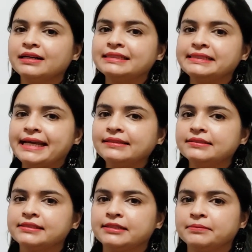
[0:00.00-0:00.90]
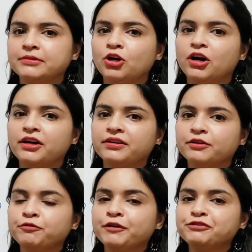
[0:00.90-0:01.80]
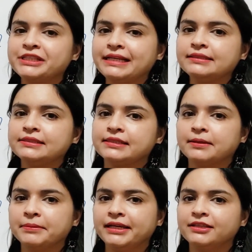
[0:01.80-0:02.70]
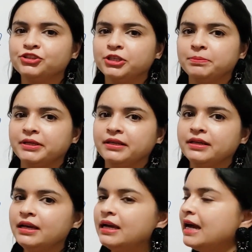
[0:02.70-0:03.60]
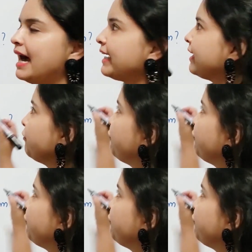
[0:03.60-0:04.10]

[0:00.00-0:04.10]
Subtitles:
a 10th term or 15th term in a GP. I can